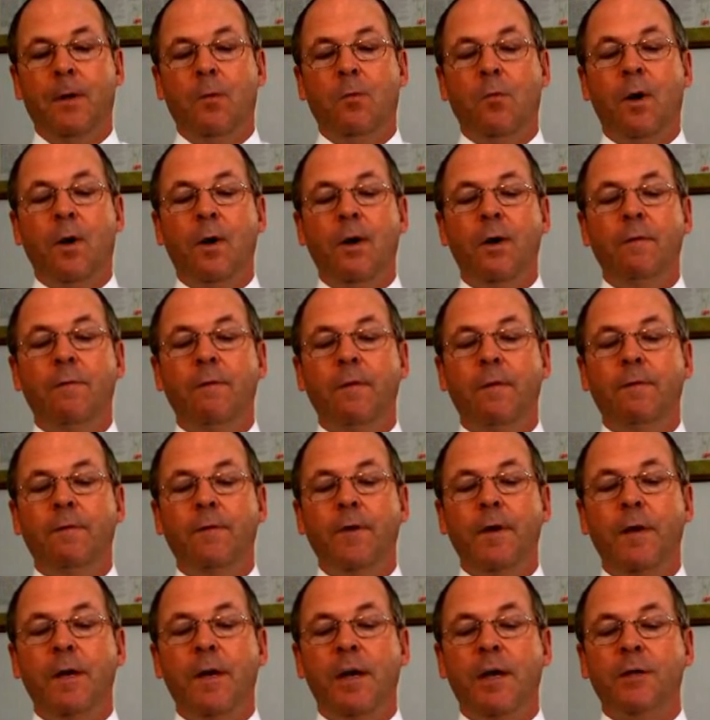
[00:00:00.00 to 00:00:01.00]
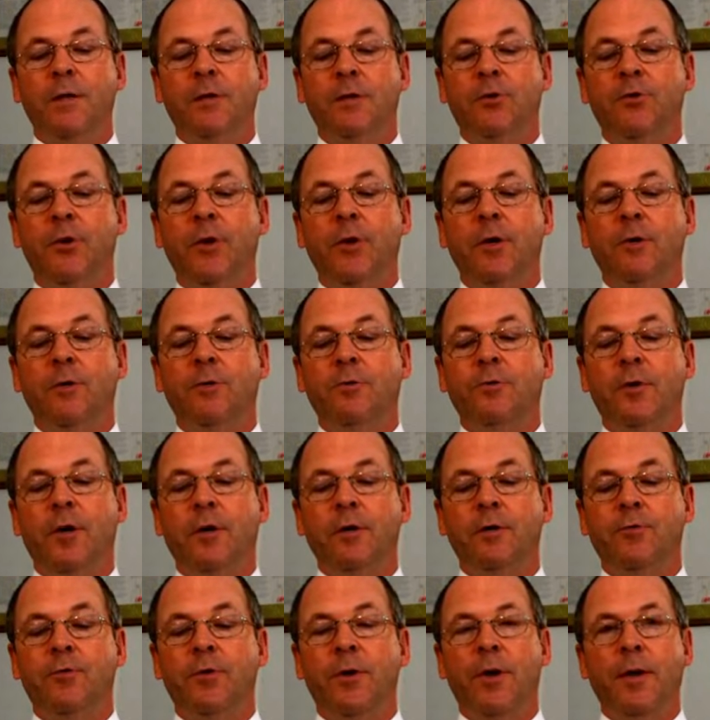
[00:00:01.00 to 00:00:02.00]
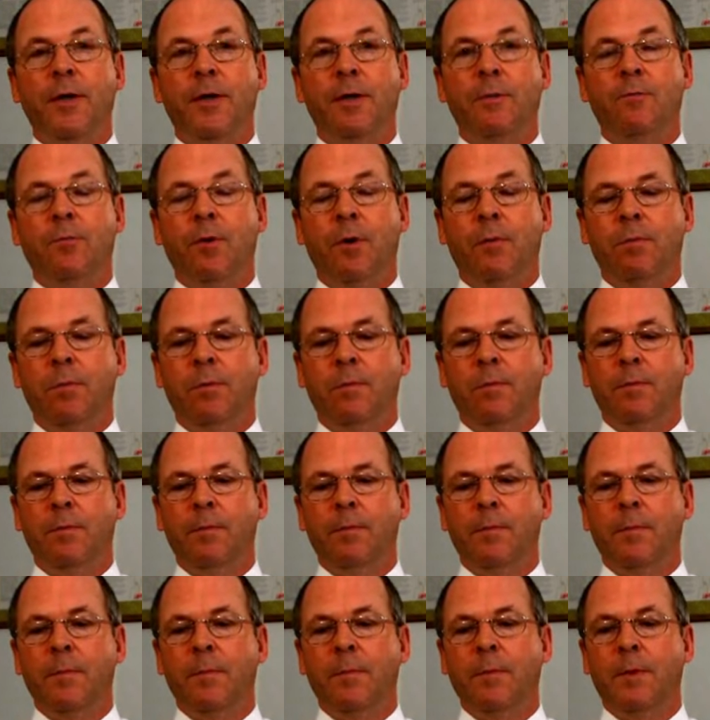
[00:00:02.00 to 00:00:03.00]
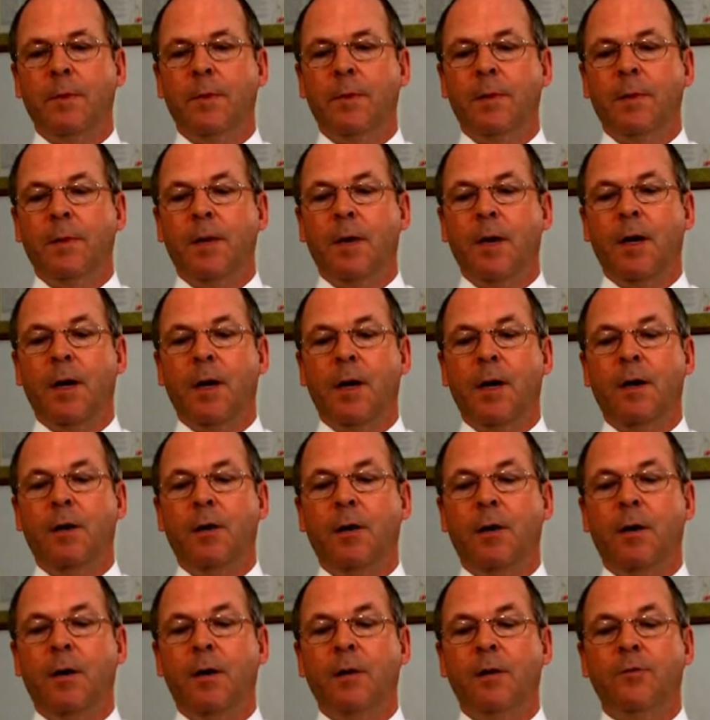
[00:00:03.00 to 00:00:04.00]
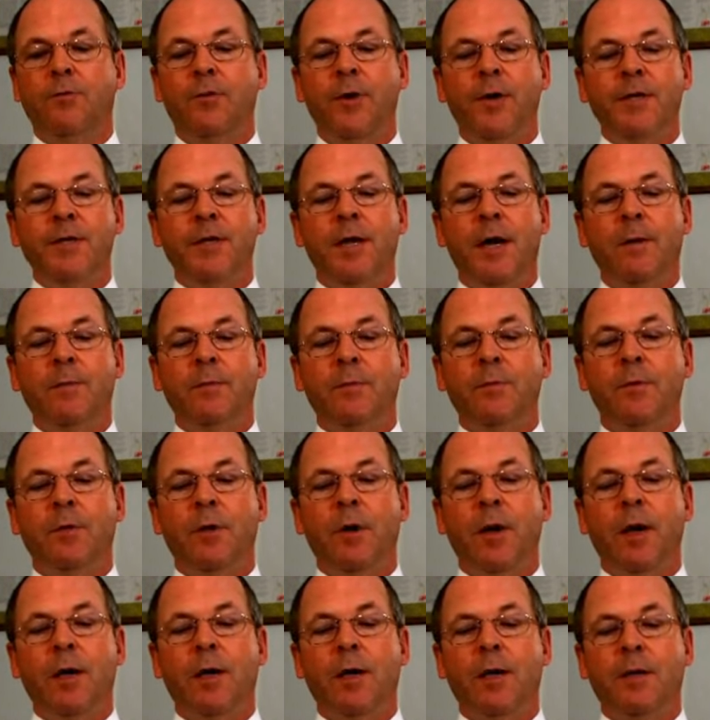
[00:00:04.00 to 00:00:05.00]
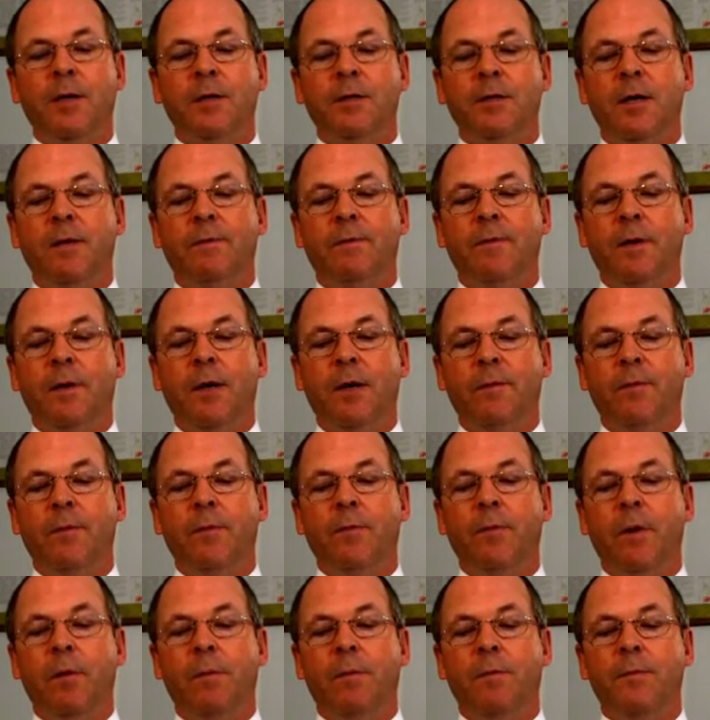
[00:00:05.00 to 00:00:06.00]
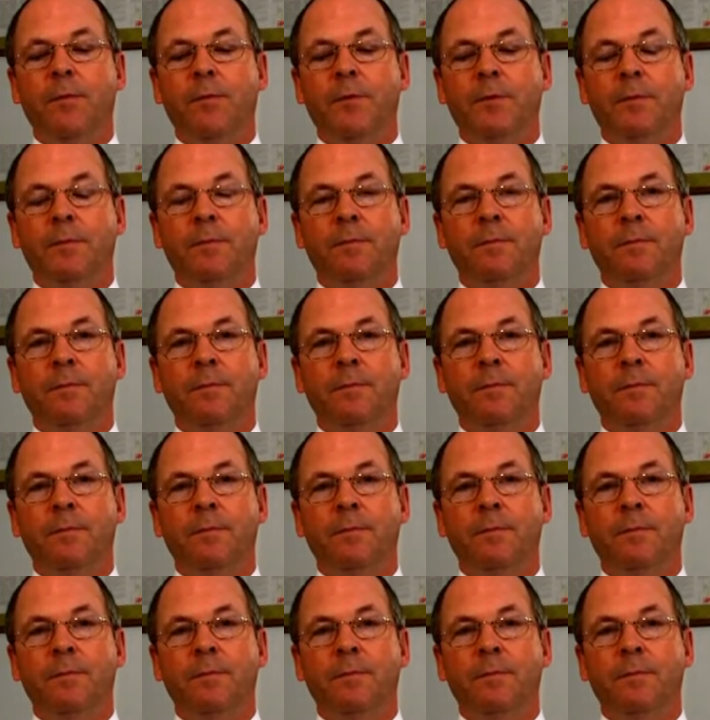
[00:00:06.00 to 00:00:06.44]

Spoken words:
1 in 15 has a drink or drugs related problem, and they are 3 times more likely to suffer liver problems.